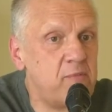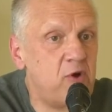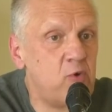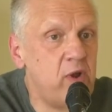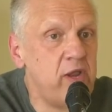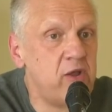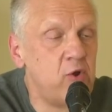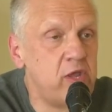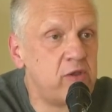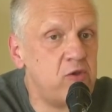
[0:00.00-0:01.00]
I'm already
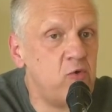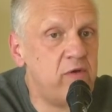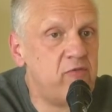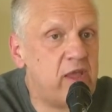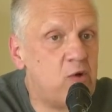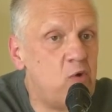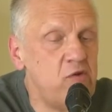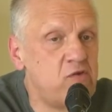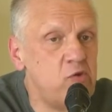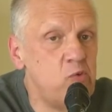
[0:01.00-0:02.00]
going to get to do everything I
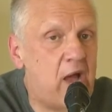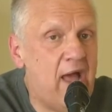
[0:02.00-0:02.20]
want to.